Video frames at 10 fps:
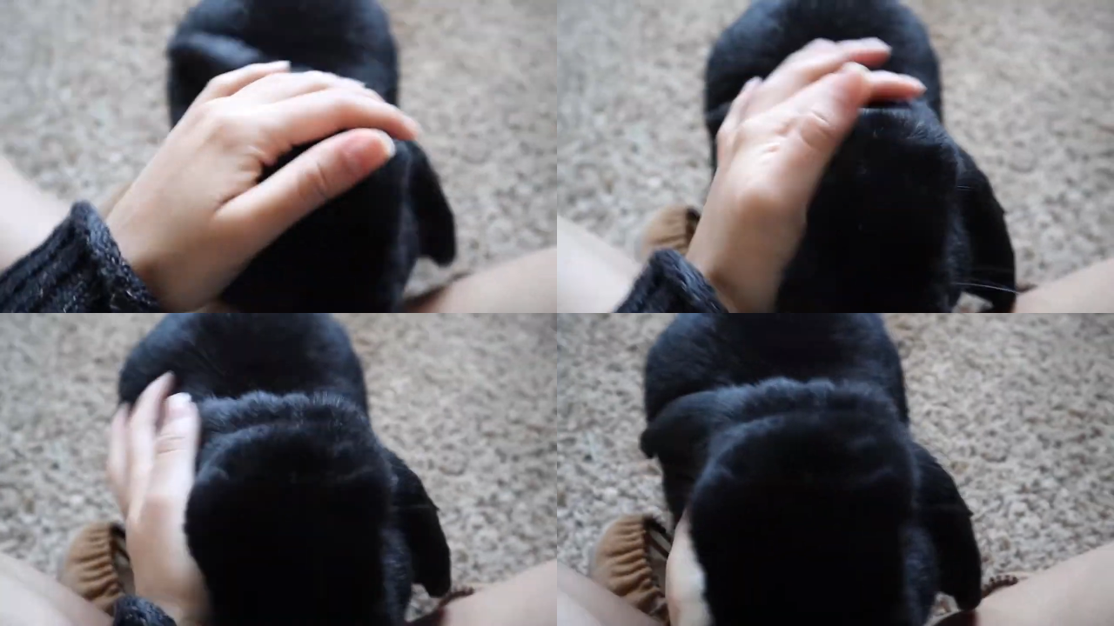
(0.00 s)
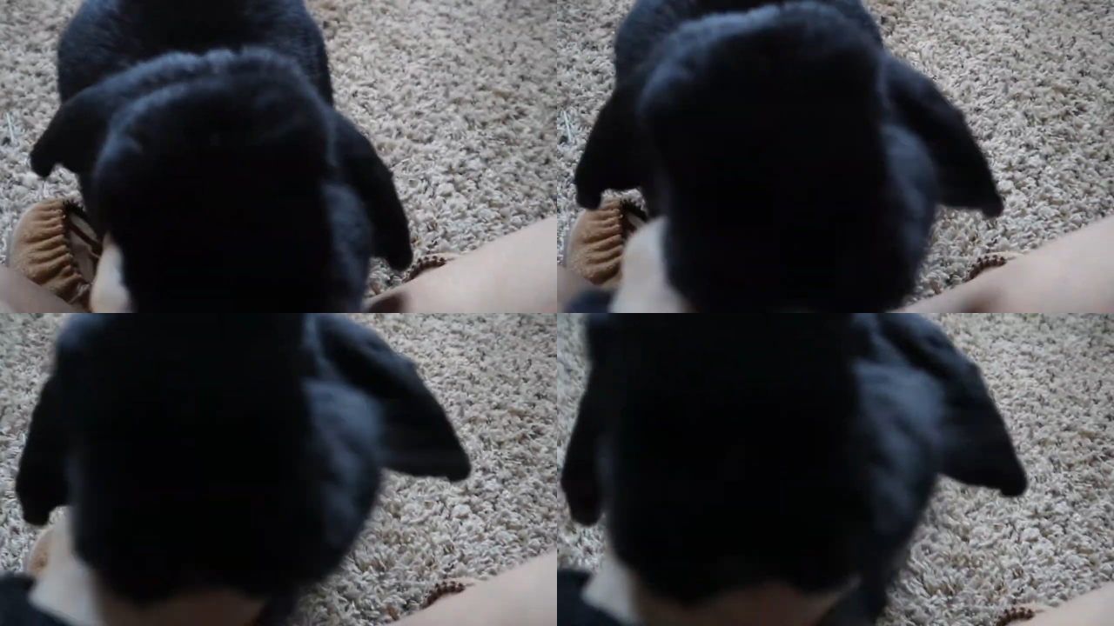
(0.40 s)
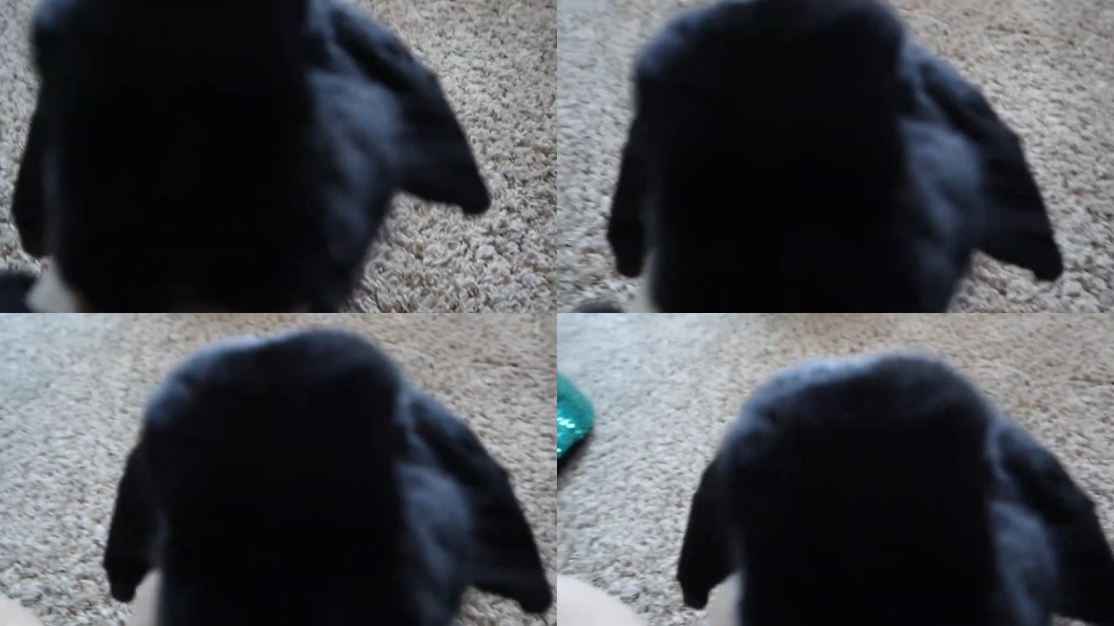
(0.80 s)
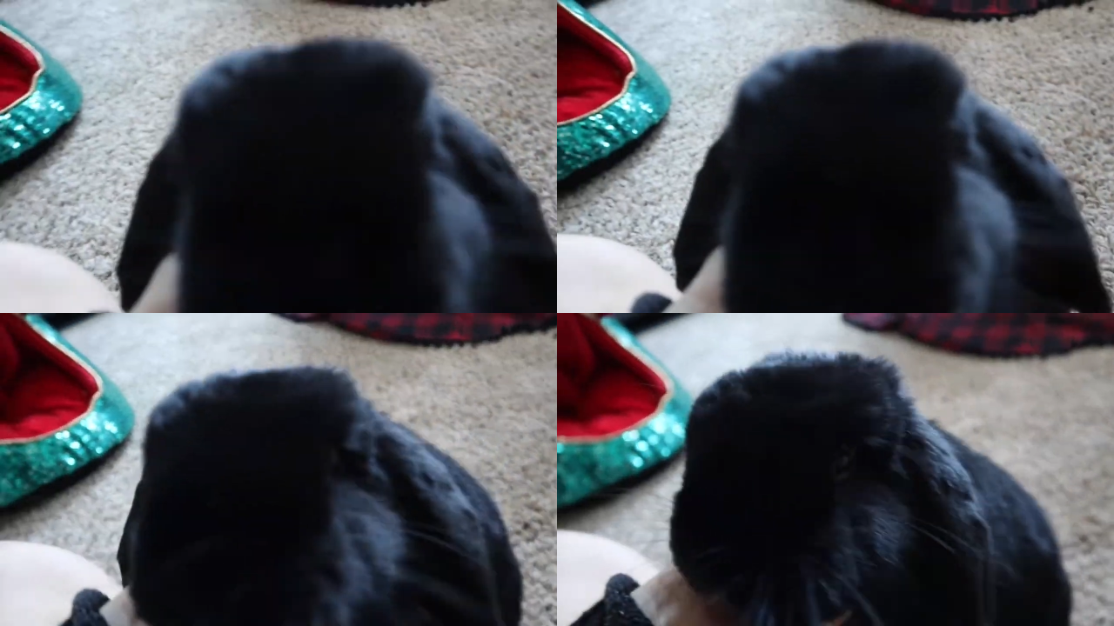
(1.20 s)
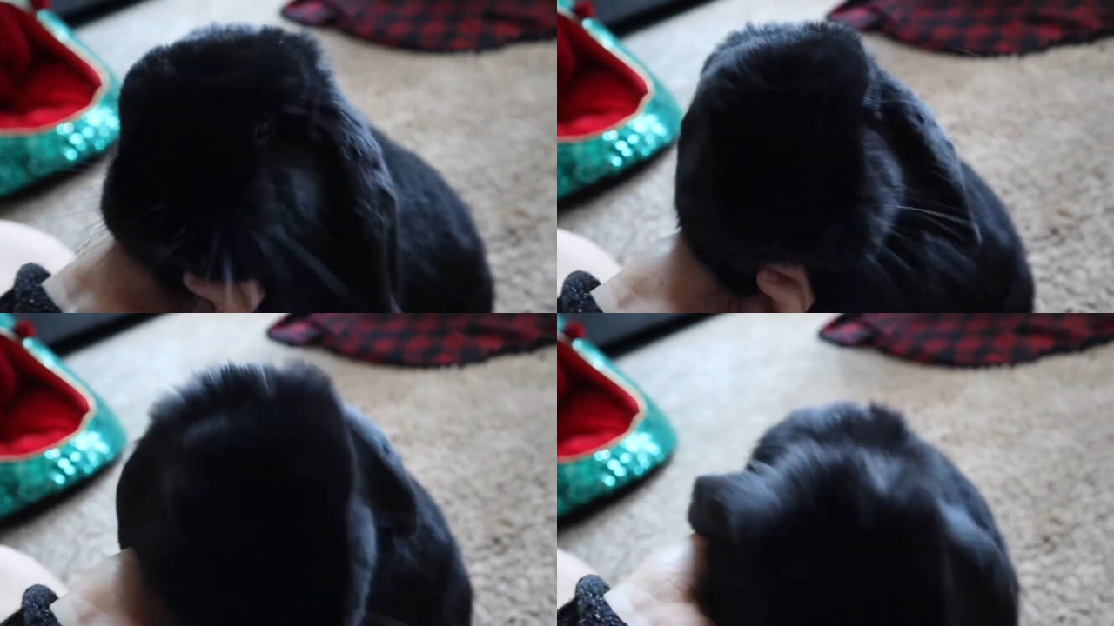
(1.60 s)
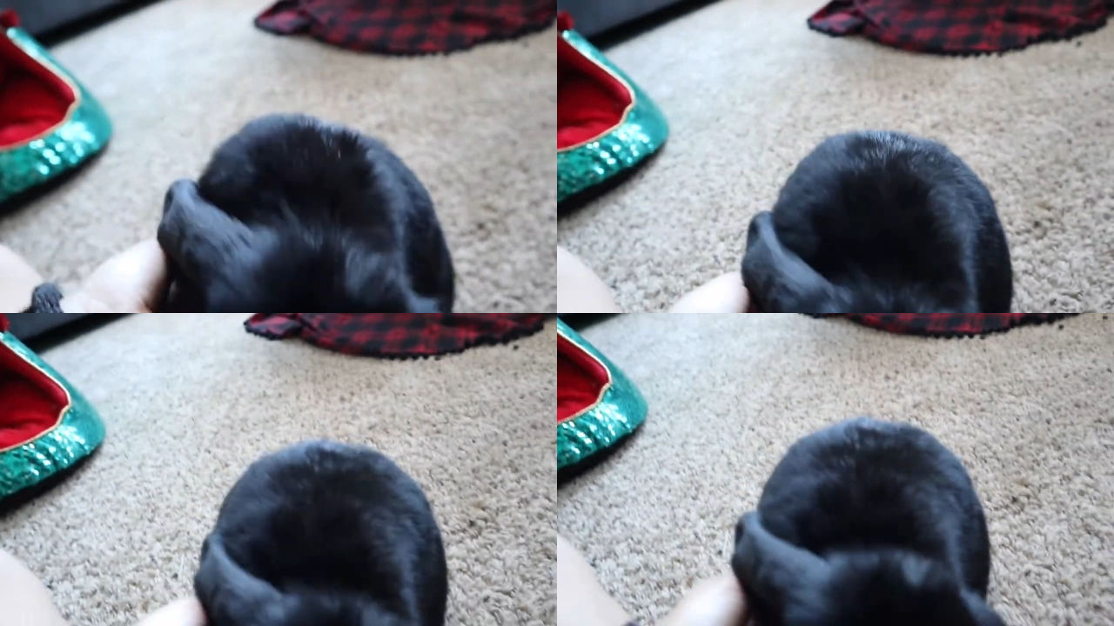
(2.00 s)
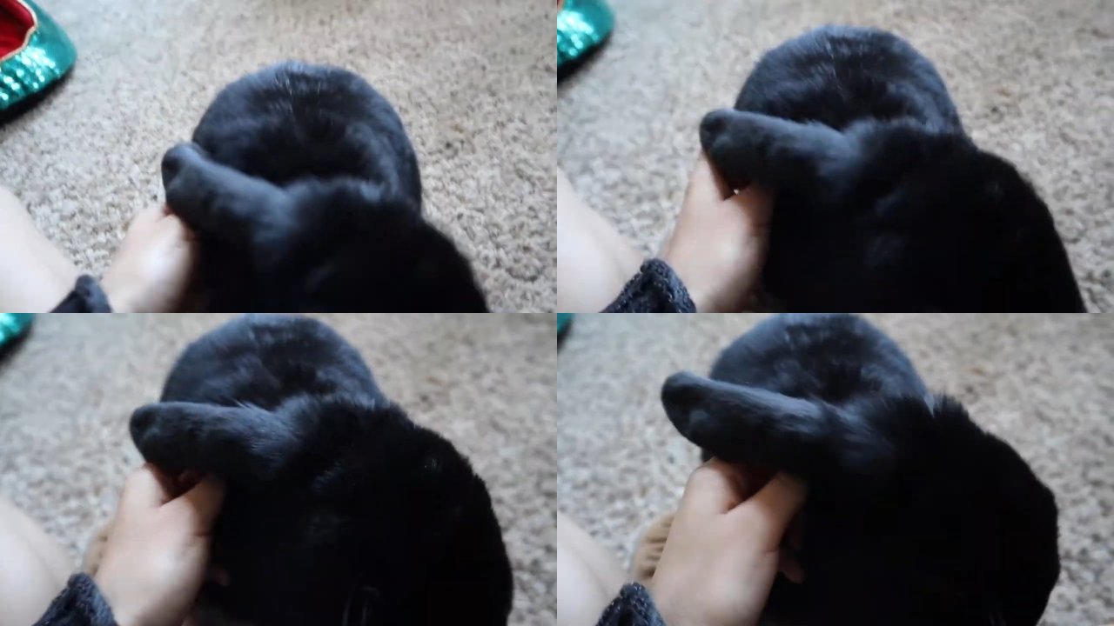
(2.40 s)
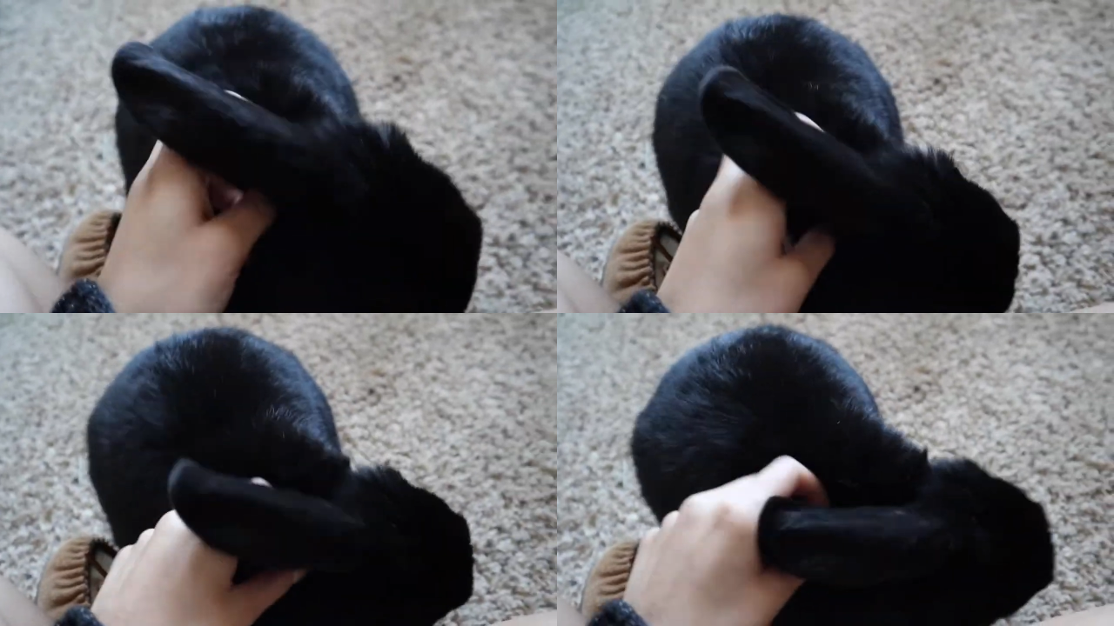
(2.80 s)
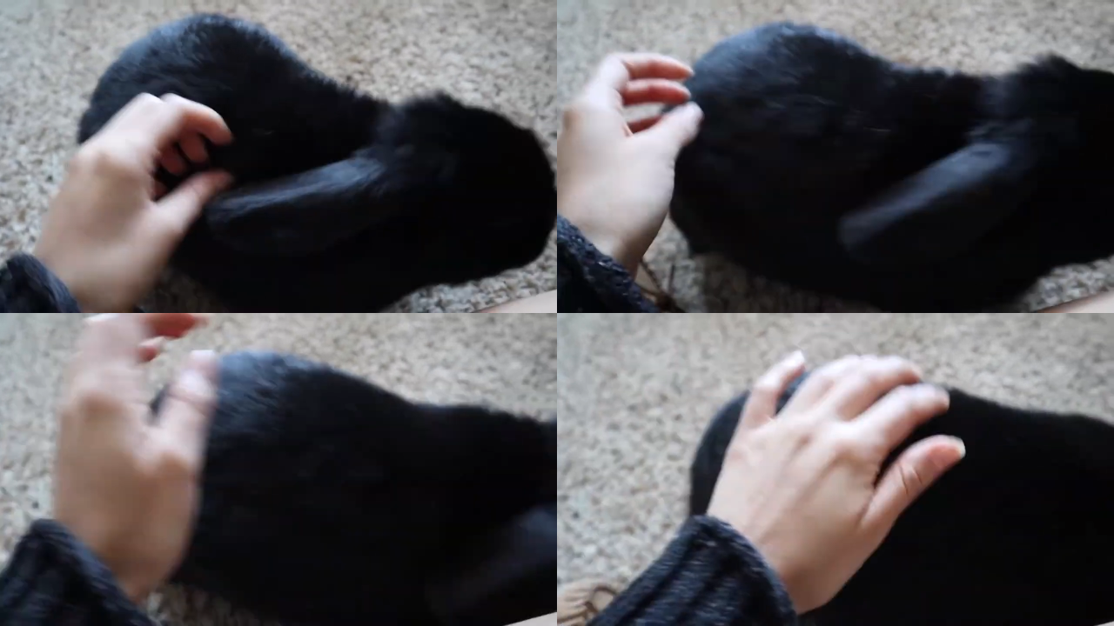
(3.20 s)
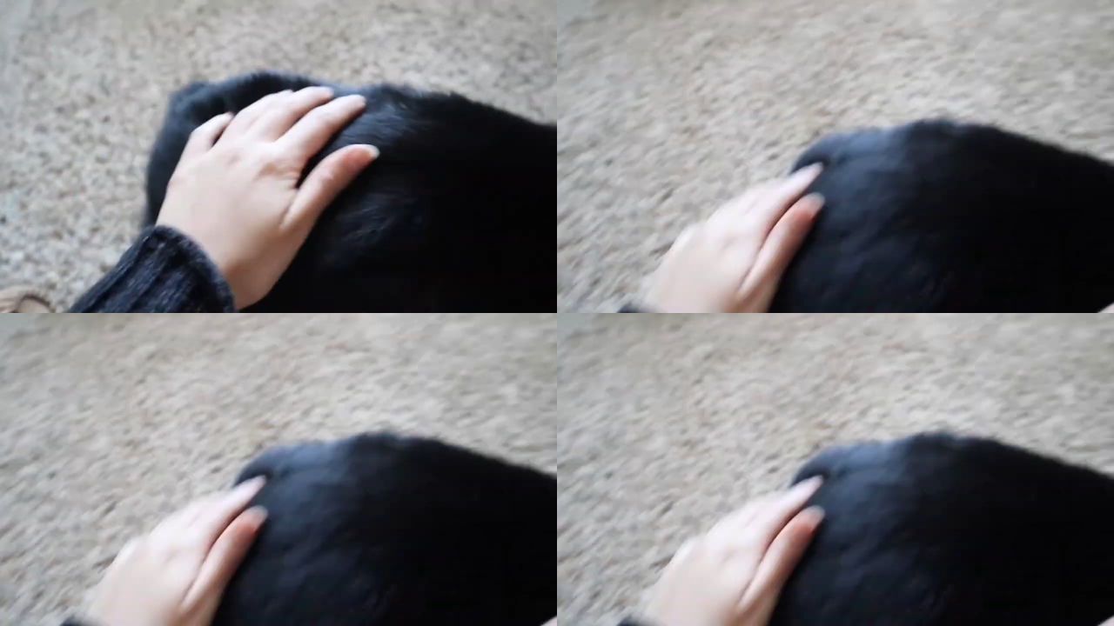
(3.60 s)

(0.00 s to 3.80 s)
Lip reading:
[unreadable: no face in view]